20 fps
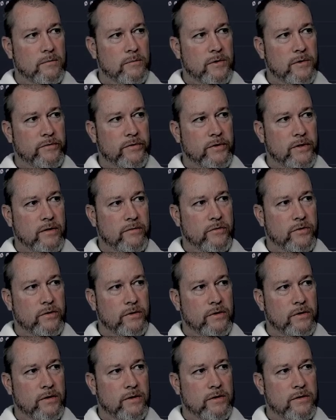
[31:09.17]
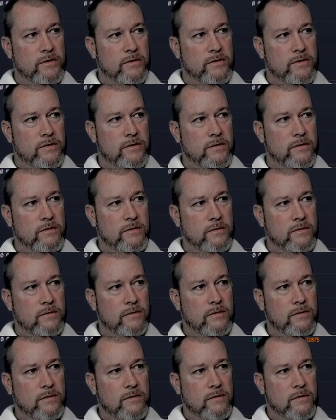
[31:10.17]
If it ever does
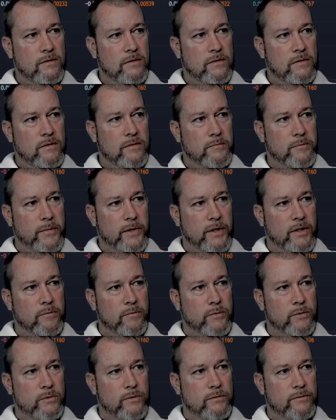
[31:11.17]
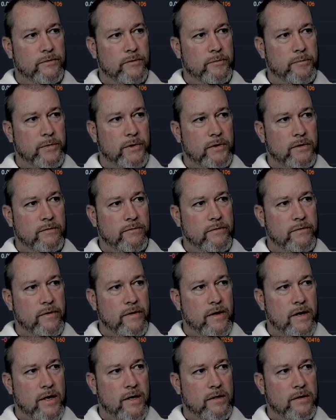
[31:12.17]
make a move above
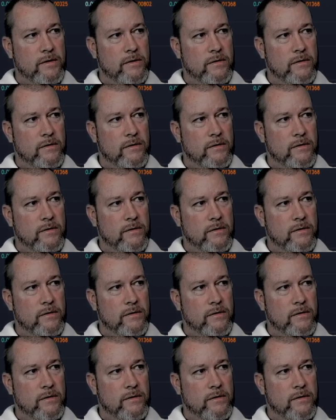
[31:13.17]
that,